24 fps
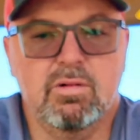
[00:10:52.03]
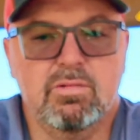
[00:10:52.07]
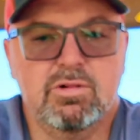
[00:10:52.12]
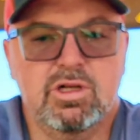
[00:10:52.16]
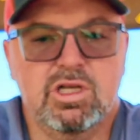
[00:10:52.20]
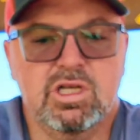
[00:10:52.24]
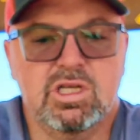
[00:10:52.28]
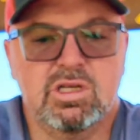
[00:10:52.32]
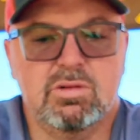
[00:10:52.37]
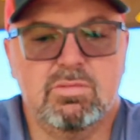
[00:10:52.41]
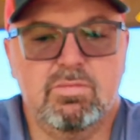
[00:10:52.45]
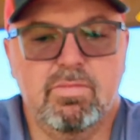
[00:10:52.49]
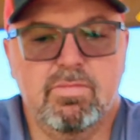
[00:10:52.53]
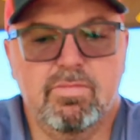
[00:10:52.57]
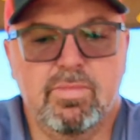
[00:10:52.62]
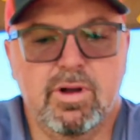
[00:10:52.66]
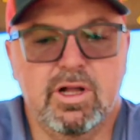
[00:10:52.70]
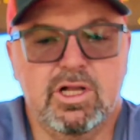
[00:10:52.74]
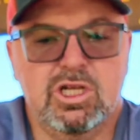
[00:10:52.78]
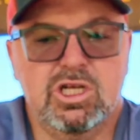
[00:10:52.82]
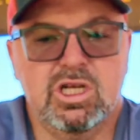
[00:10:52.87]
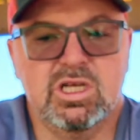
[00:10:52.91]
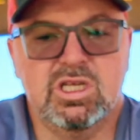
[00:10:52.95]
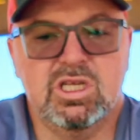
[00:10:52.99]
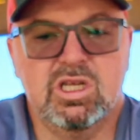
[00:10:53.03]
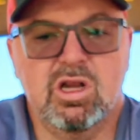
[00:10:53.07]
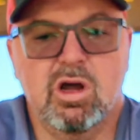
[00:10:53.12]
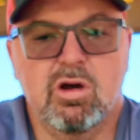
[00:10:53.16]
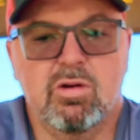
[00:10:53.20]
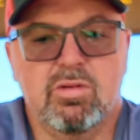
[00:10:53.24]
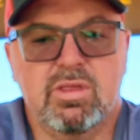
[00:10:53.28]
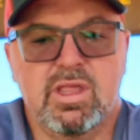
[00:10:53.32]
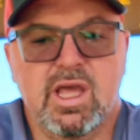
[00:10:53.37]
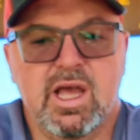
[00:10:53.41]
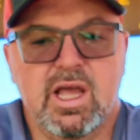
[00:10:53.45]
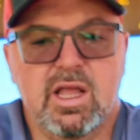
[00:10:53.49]
just
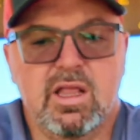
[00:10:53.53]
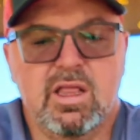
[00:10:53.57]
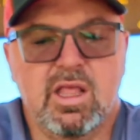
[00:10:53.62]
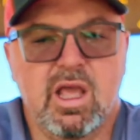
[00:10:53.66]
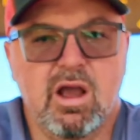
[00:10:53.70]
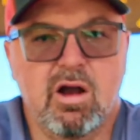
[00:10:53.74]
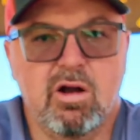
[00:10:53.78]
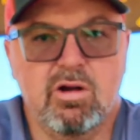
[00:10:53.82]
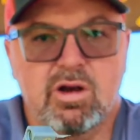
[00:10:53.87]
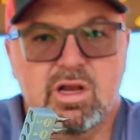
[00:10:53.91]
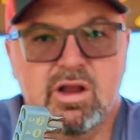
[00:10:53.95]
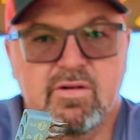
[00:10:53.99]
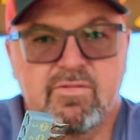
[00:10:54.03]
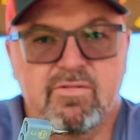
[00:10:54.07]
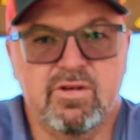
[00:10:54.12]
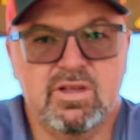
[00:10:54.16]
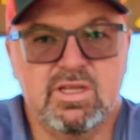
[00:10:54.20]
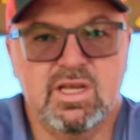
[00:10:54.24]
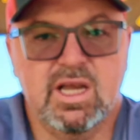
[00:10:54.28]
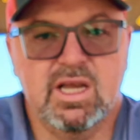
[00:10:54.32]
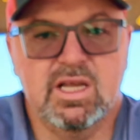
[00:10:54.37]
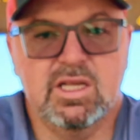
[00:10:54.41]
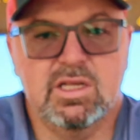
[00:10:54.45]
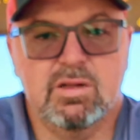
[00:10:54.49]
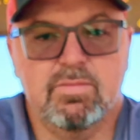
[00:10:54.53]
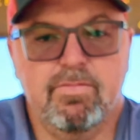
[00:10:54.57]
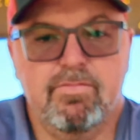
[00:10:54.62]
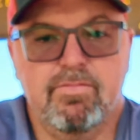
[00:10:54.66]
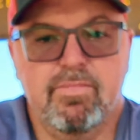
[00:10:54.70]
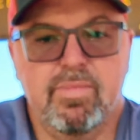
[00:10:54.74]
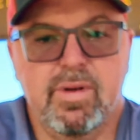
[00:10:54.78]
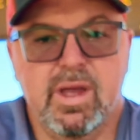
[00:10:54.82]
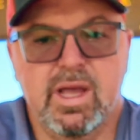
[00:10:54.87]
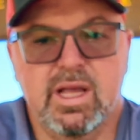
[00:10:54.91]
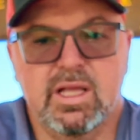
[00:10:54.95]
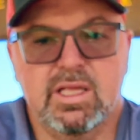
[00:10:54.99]
note that they are different size
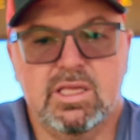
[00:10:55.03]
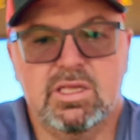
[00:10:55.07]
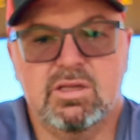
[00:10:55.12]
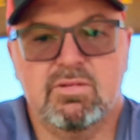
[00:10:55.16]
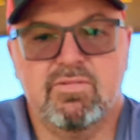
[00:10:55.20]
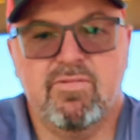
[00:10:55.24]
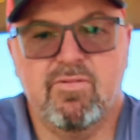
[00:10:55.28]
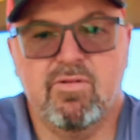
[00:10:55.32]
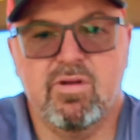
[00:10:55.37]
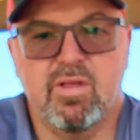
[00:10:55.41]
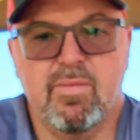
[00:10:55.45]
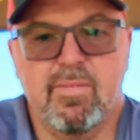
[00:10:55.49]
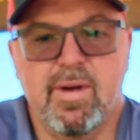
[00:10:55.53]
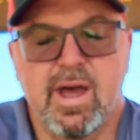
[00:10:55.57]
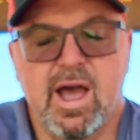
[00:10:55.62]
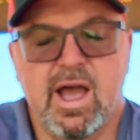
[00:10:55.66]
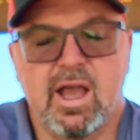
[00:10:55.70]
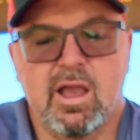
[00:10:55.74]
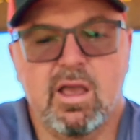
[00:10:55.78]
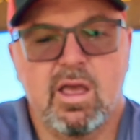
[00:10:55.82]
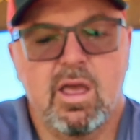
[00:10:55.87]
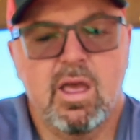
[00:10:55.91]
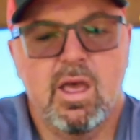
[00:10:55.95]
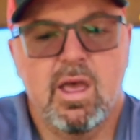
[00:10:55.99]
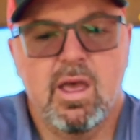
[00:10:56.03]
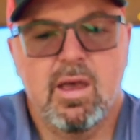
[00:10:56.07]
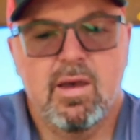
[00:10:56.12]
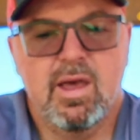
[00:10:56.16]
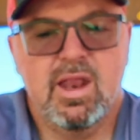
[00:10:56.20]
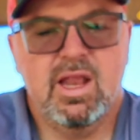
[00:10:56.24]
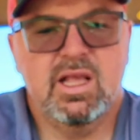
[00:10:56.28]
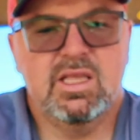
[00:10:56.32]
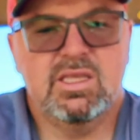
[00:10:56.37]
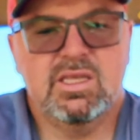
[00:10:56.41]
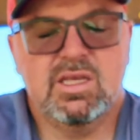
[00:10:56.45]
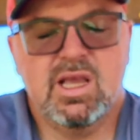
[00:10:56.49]
bits for the back.
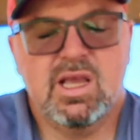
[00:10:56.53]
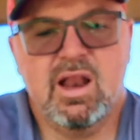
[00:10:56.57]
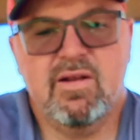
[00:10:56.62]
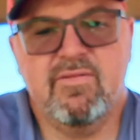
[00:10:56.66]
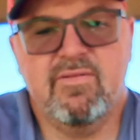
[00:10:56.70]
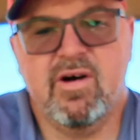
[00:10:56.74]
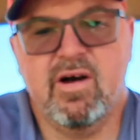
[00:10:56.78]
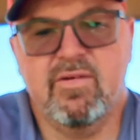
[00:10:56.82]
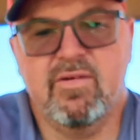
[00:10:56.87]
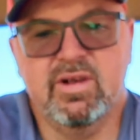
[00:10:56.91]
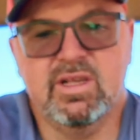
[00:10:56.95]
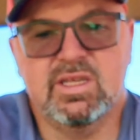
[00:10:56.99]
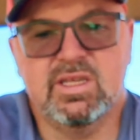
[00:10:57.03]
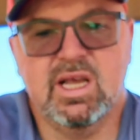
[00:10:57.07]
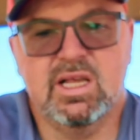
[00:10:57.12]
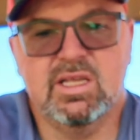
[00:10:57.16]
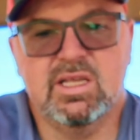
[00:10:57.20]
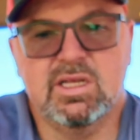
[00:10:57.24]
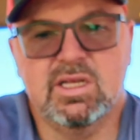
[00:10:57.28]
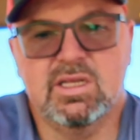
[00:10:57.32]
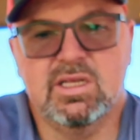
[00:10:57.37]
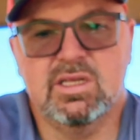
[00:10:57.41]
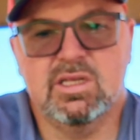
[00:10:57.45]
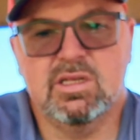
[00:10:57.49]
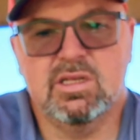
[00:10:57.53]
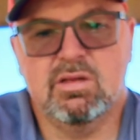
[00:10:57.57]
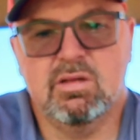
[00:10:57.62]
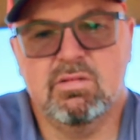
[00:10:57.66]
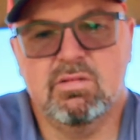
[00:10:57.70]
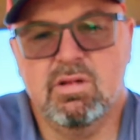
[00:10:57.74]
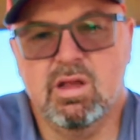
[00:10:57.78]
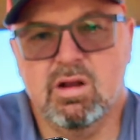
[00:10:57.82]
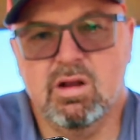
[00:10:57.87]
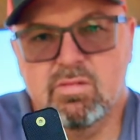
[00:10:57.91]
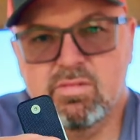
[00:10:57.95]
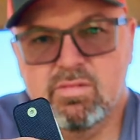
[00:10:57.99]
And it's kind of obvious, guys, because,
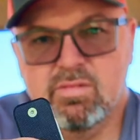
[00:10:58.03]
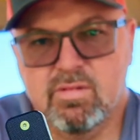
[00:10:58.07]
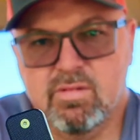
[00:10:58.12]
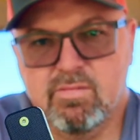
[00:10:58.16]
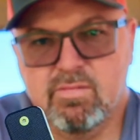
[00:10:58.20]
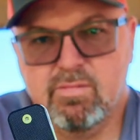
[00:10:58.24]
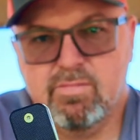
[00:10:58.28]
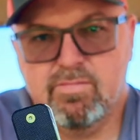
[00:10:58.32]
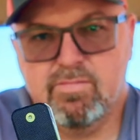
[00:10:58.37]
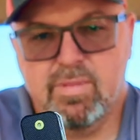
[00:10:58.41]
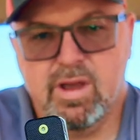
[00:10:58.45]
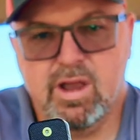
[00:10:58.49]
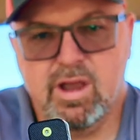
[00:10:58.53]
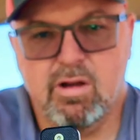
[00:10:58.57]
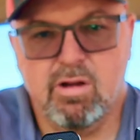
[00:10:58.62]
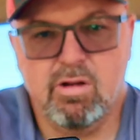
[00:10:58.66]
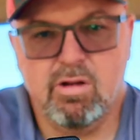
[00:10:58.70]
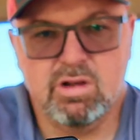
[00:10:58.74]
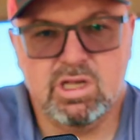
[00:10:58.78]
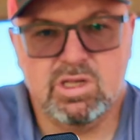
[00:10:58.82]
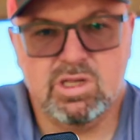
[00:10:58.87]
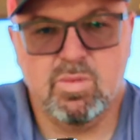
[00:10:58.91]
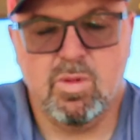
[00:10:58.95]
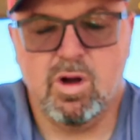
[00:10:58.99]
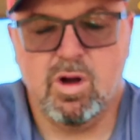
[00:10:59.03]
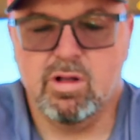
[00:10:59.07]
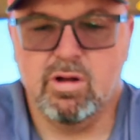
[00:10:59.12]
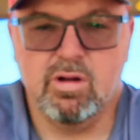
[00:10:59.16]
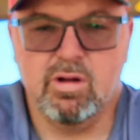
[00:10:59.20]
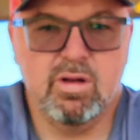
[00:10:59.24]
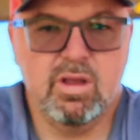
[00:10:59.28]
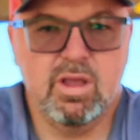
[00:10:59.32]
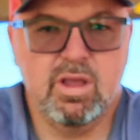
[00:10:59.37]
bigger, smaller,